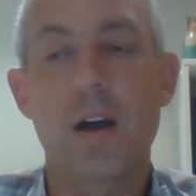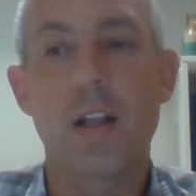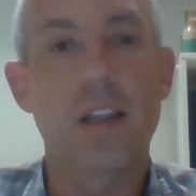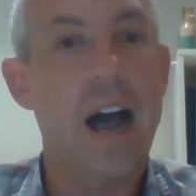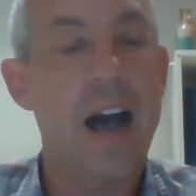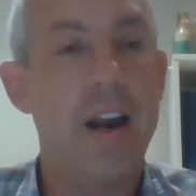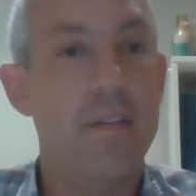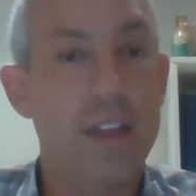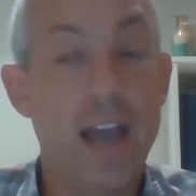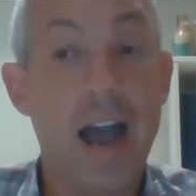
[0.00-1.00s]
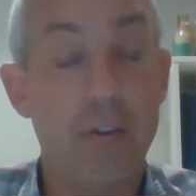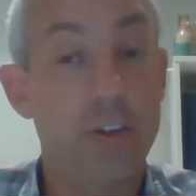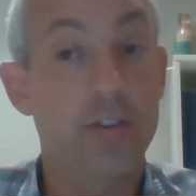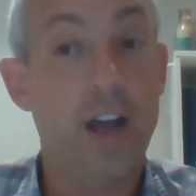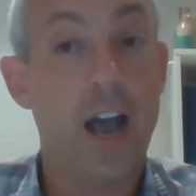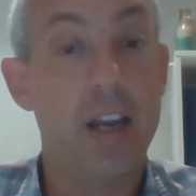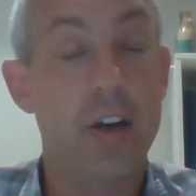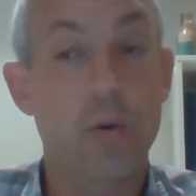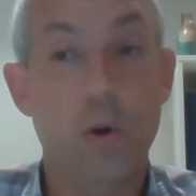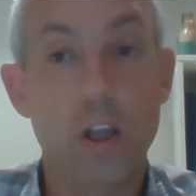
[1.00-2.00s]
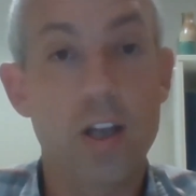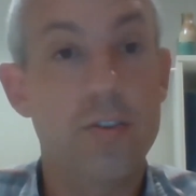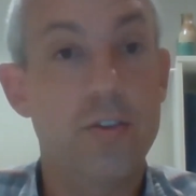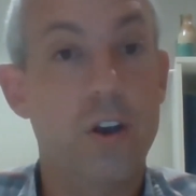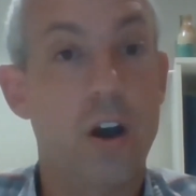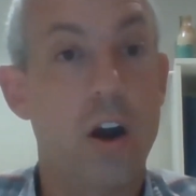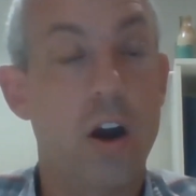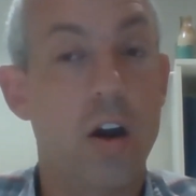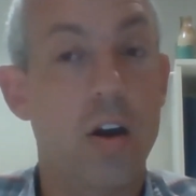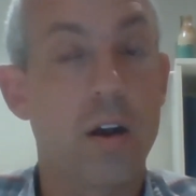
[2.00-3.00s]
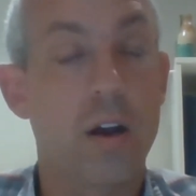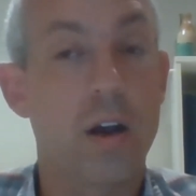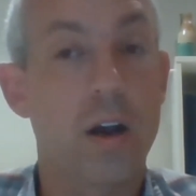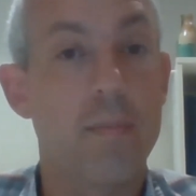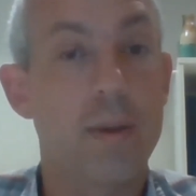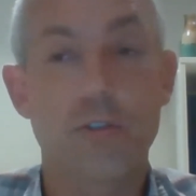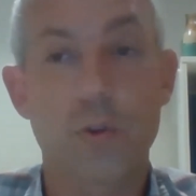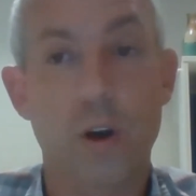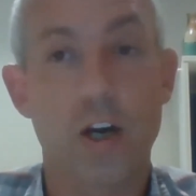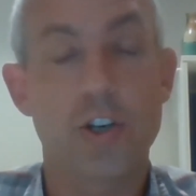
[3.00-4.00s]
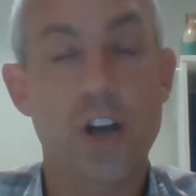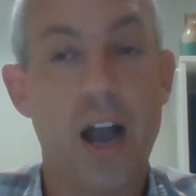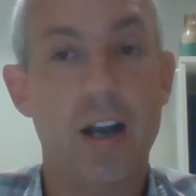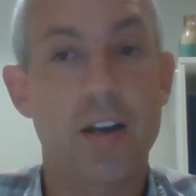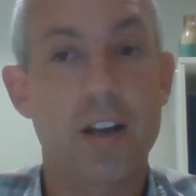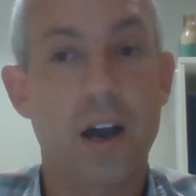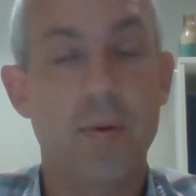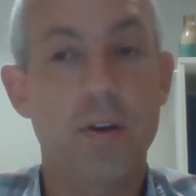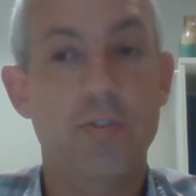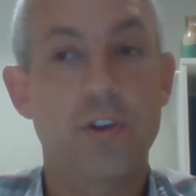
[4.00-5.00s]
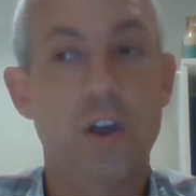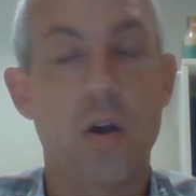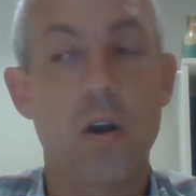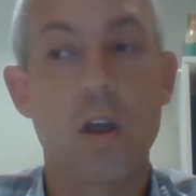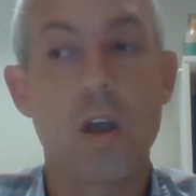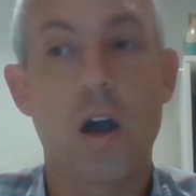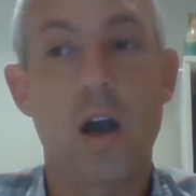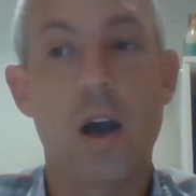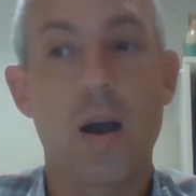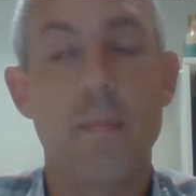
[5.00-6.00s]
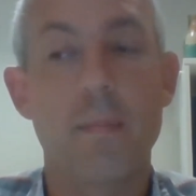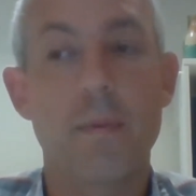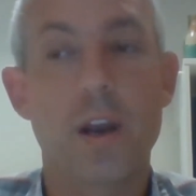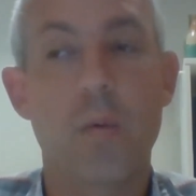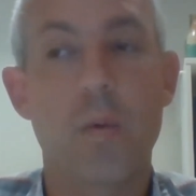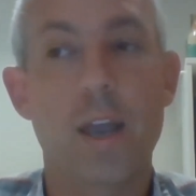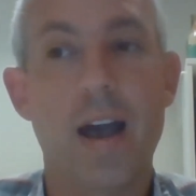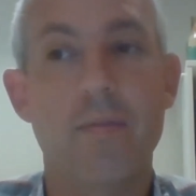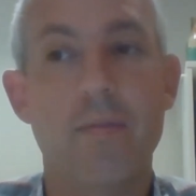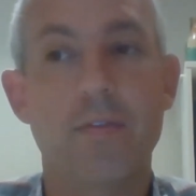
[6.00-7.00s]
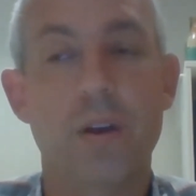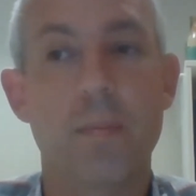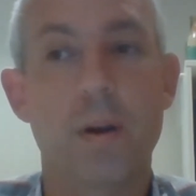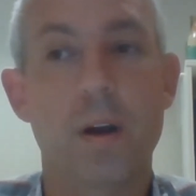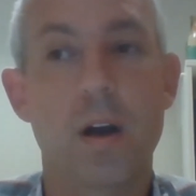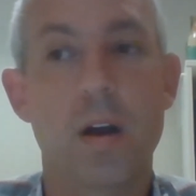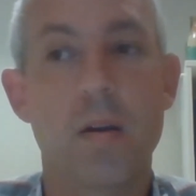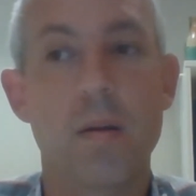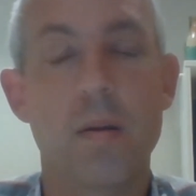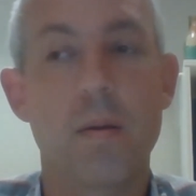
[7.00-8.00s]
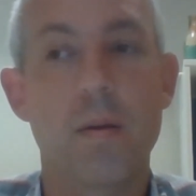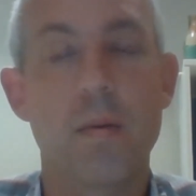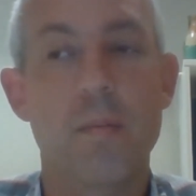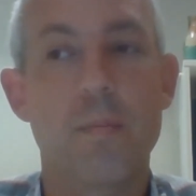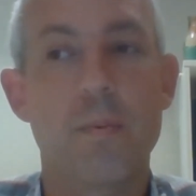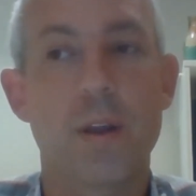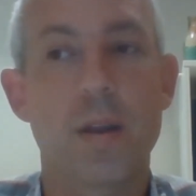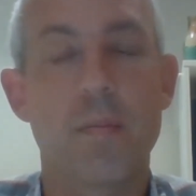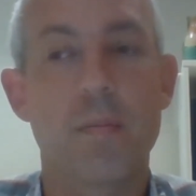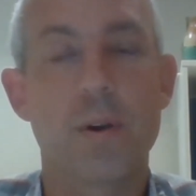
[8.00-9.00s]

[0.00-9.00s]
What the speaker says: A lot of the housing stock in New Orleans are historic shotgun doubles. So, we have some pretty